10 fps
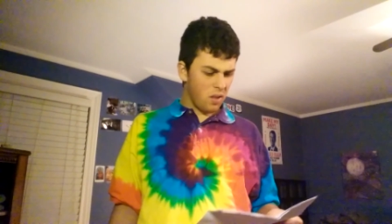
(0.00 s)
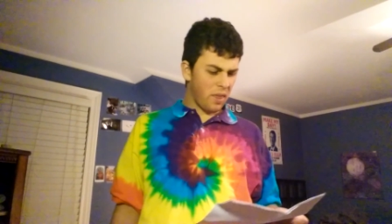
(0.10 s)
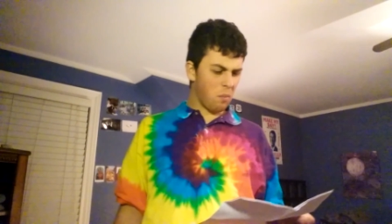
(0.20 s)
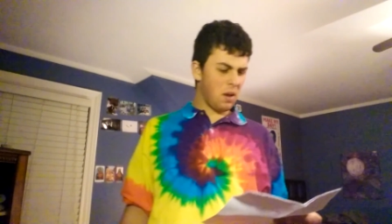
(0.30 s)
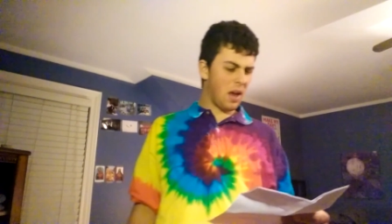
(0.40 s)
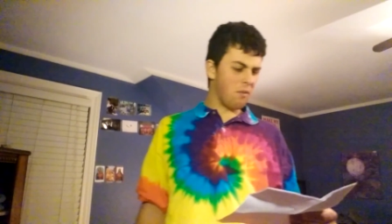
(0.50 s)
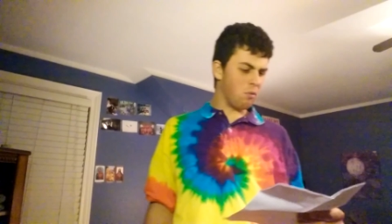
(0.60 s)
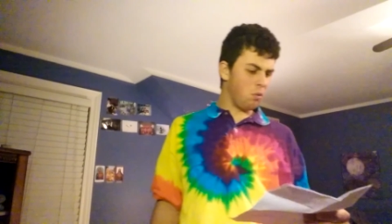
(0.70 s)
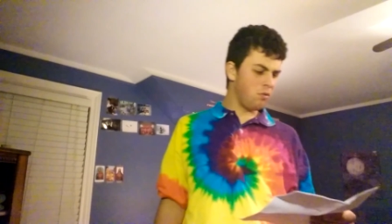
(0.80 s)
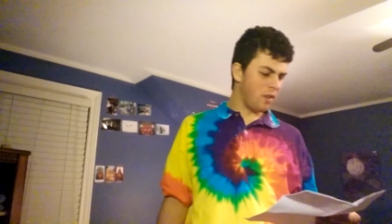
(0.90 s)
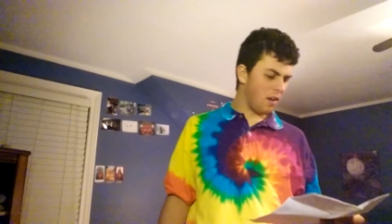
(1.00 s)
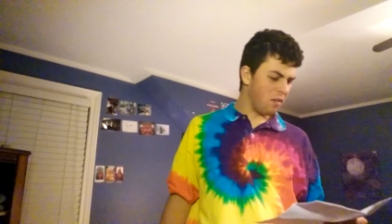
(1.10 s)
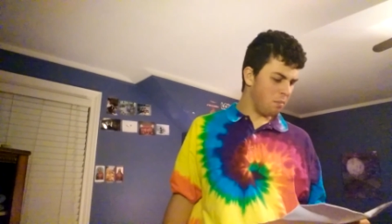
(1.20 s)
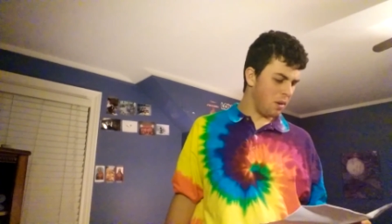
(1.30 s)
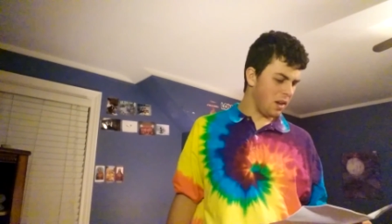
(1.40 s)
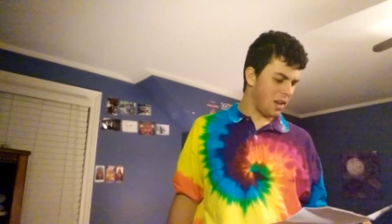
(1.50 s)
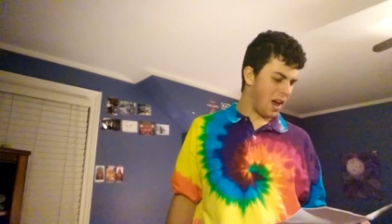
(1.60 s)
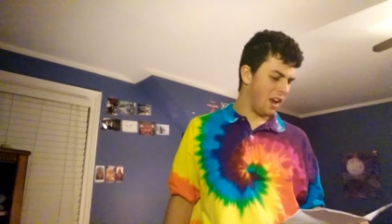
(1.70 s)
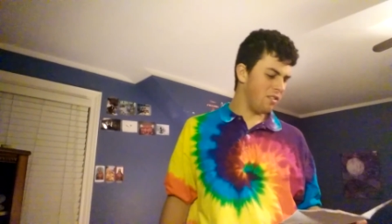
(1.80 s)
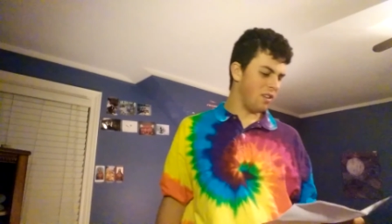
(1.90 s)
Then we have Rusev and Big
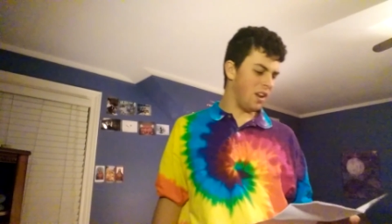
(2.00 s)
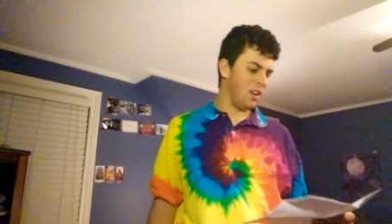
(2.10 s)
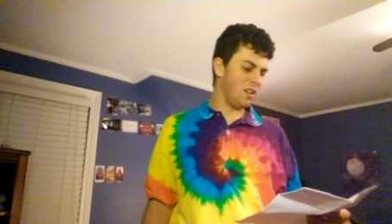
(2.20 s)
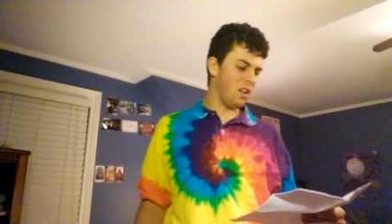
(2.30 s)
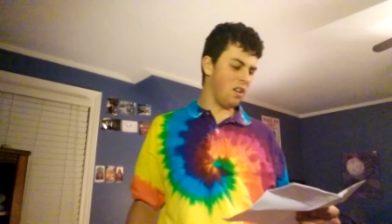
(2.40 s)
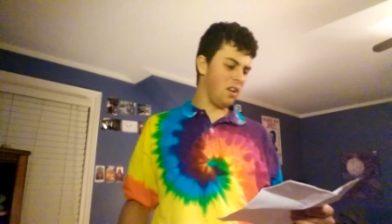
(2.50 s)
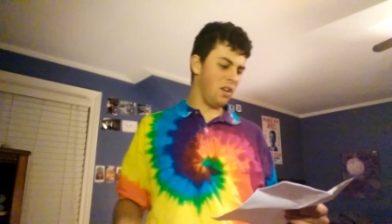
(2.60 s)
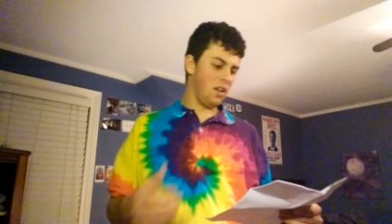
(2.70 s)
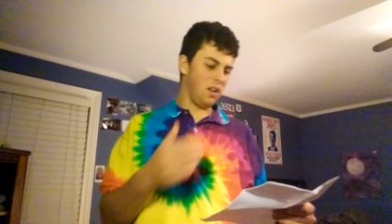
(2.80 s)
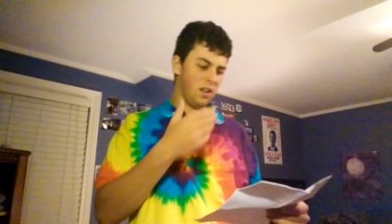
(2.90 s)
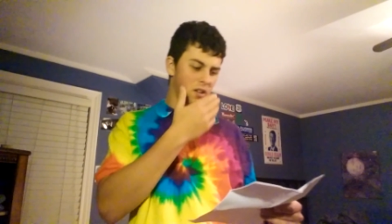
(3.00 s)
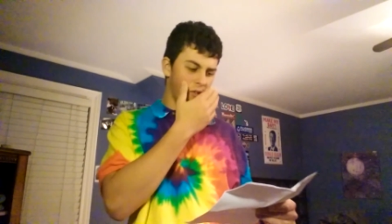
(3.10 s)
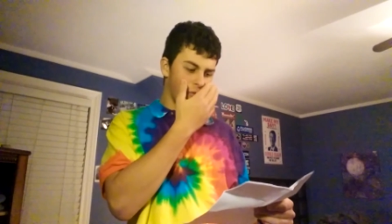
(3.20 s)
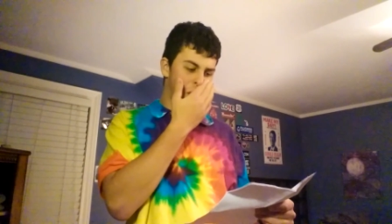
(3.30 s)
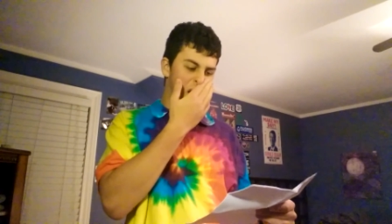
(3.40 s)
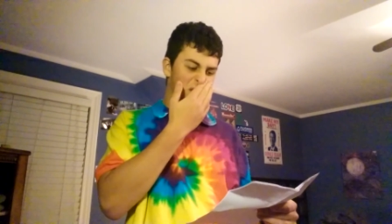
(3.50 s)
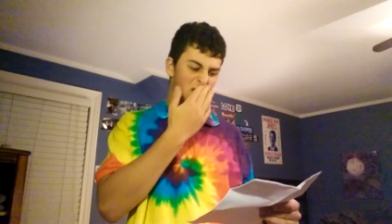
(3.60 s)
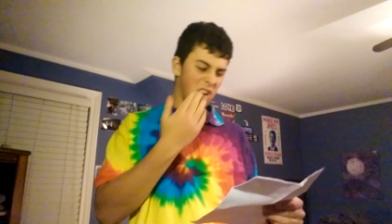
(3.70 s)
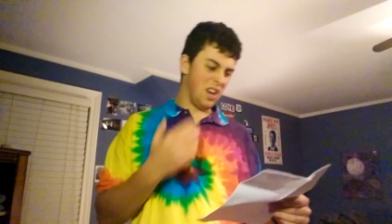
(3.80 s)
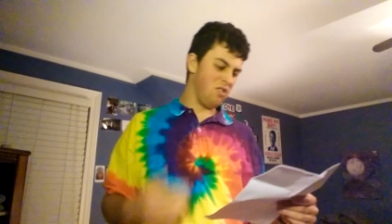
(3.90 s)
Cass ending in, in a
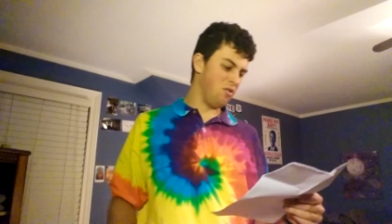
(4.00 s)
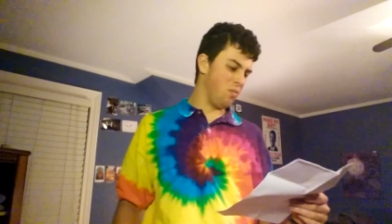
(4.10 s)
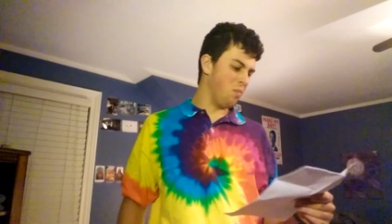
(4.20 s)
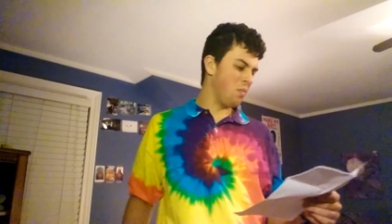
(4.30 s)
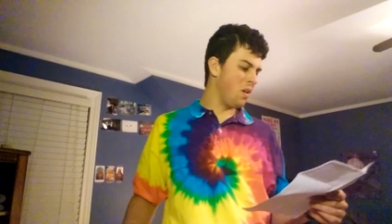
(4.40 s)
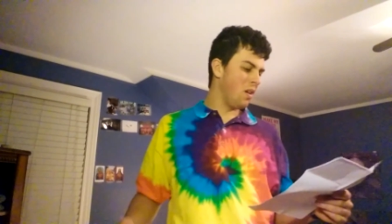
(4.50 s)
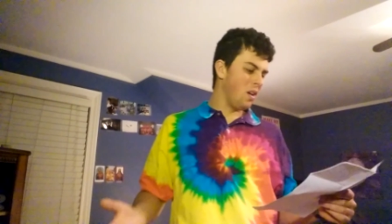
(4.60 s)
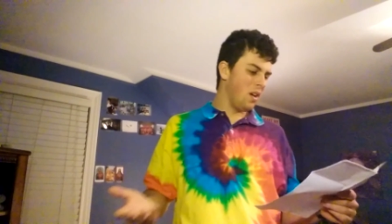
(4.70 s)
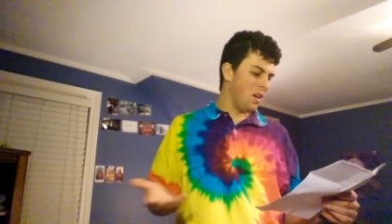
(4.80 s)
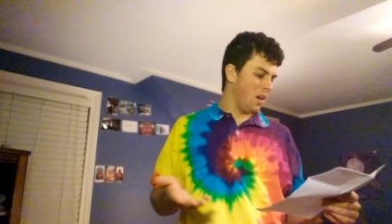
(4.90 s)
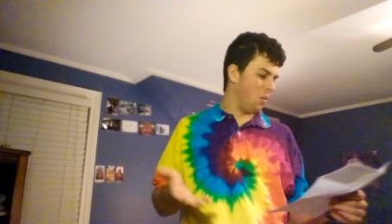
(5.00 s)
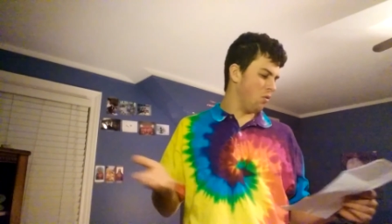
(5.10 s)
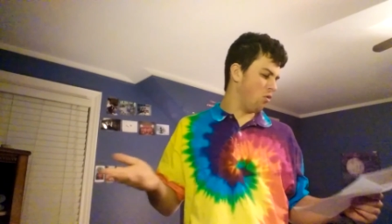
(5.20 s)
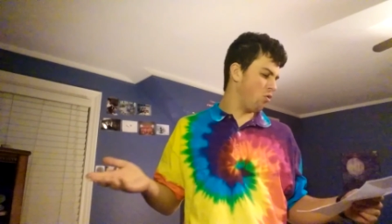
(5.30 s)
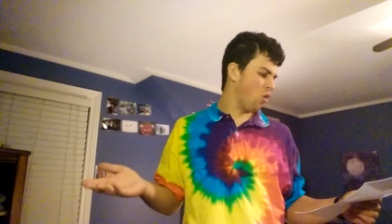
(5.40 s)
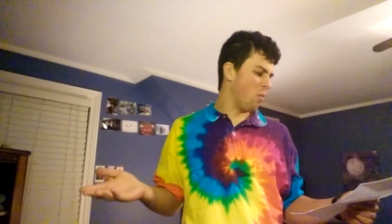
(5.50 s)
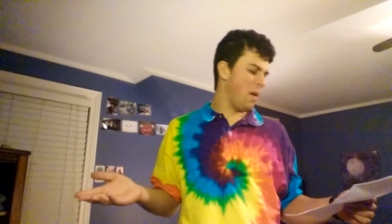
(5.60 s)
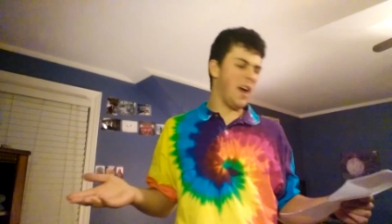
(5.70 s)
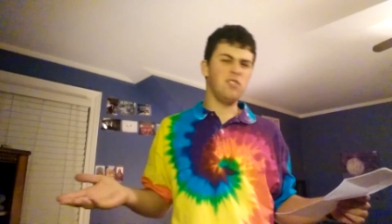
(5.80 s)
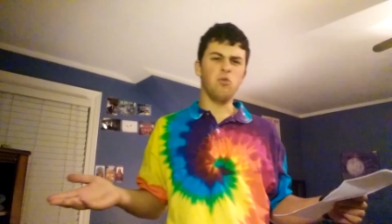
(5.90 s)
disqualification. It was a short
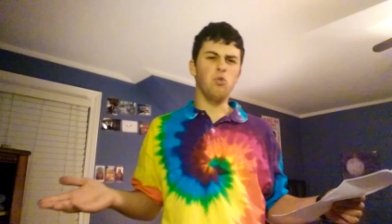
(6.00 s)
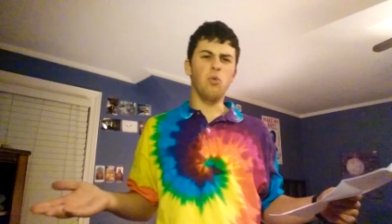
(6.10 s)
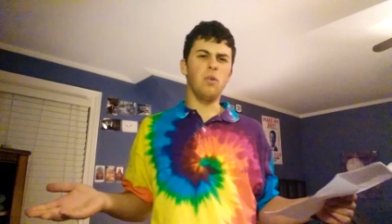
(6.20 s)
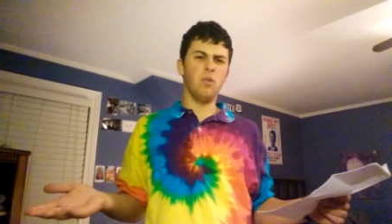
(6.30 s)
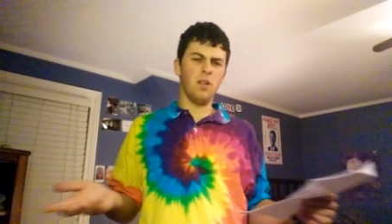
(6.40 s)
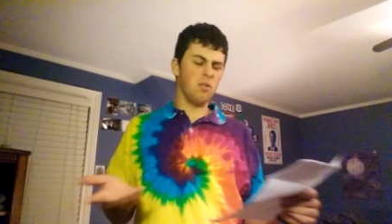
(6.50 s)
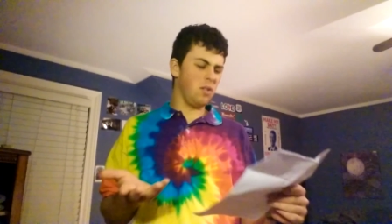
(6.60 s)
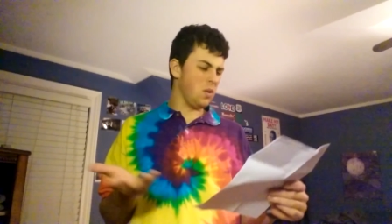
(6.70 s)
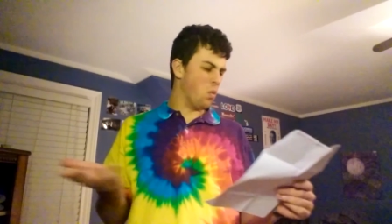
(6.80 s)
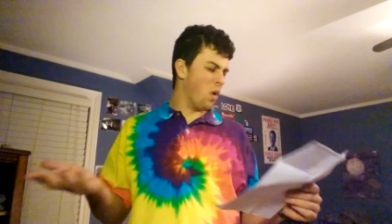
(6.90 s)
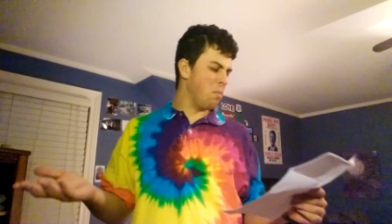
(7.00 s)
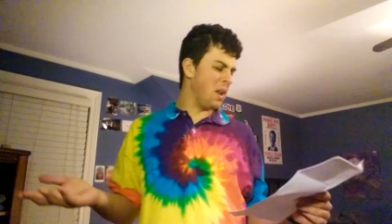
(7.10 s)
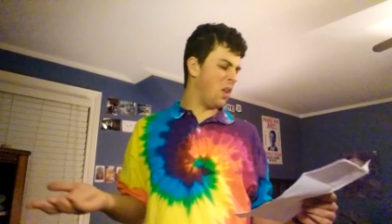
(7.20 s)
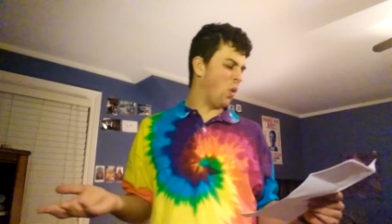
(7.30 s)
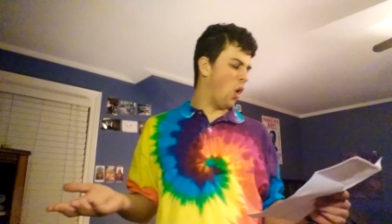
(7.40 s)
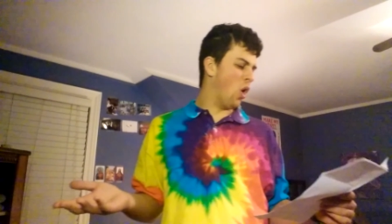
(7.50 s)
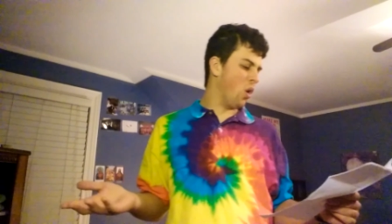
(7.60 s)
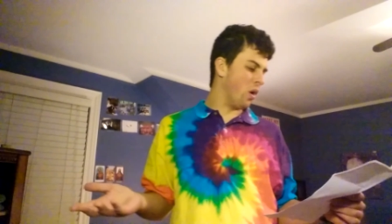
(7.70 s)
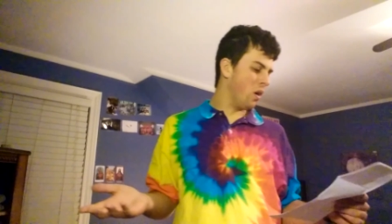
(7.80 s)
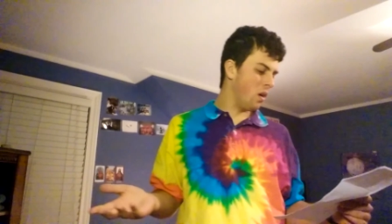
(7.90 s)
match. It was literally one minute
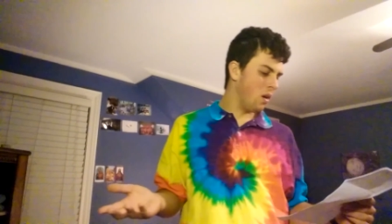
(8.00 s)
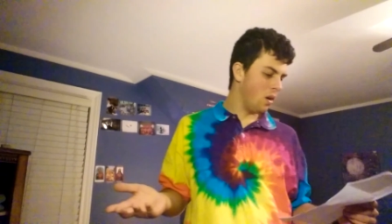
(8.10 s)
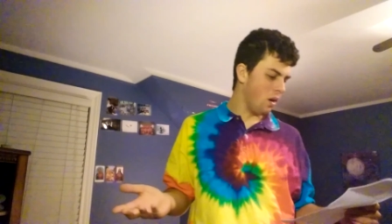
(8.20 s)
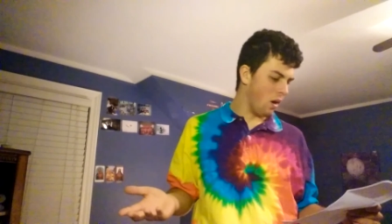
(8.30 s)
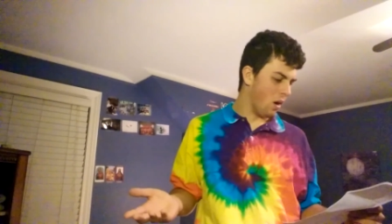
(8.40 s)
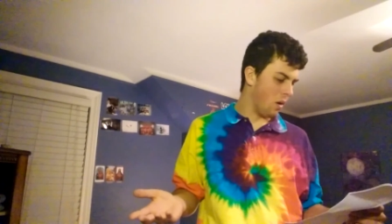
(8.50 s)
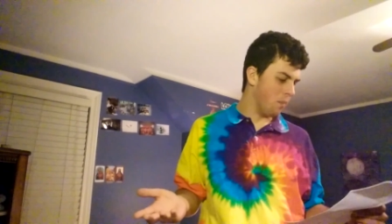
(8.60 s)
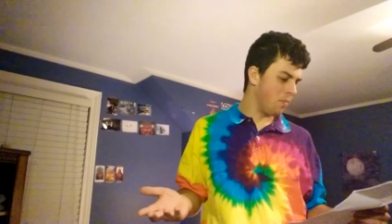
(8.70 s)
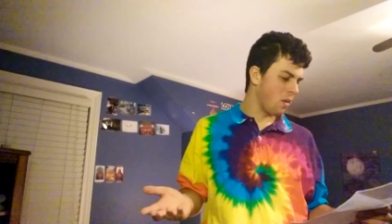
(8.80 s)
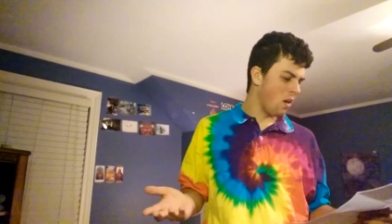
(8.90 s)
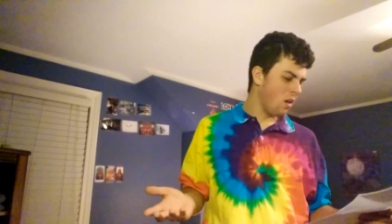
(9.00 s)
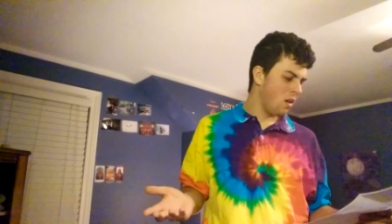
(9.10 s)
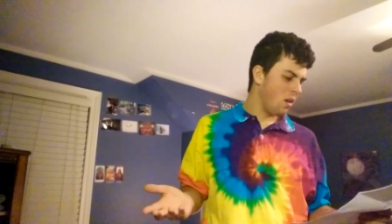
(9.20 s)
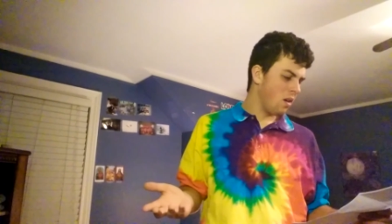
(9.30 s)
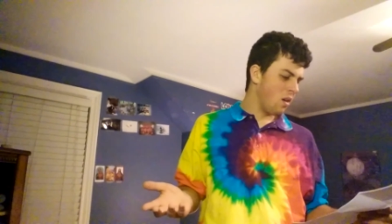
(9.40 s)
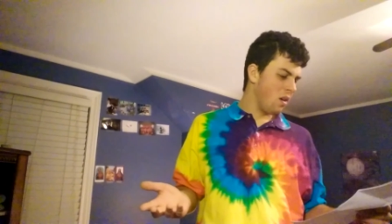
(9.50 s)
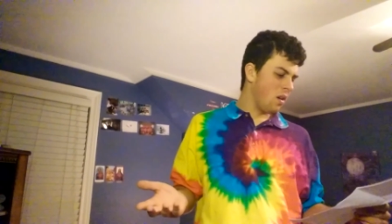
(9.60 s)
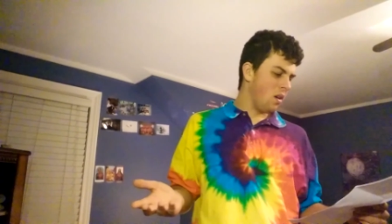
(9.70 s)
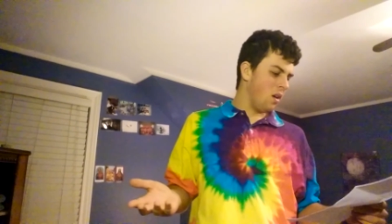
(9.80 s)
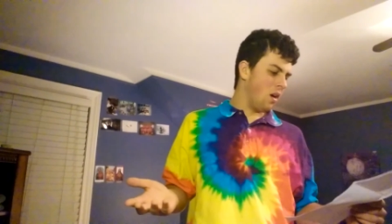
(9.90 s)
long. Um,
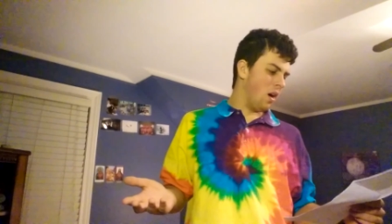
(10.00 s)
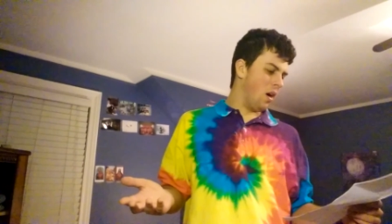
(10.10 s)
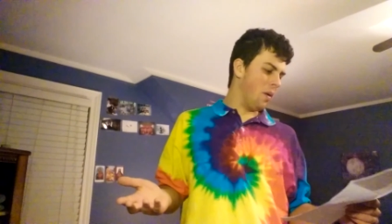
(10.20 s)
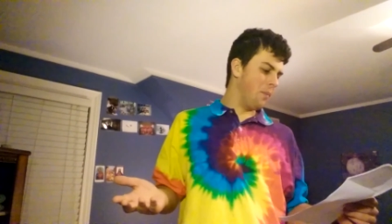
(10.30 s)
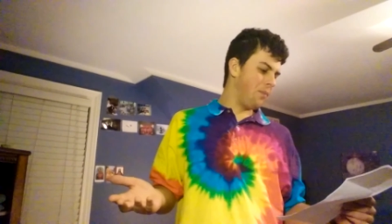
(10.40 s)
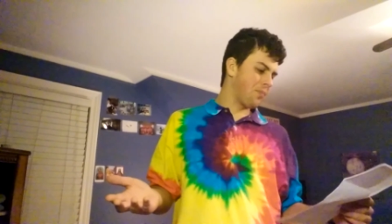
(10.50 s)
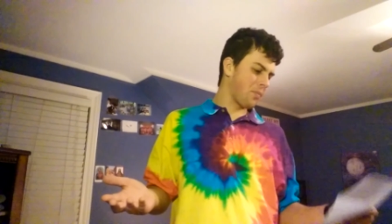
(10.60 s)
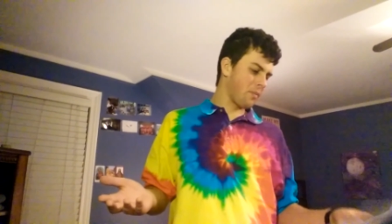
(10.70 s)
um,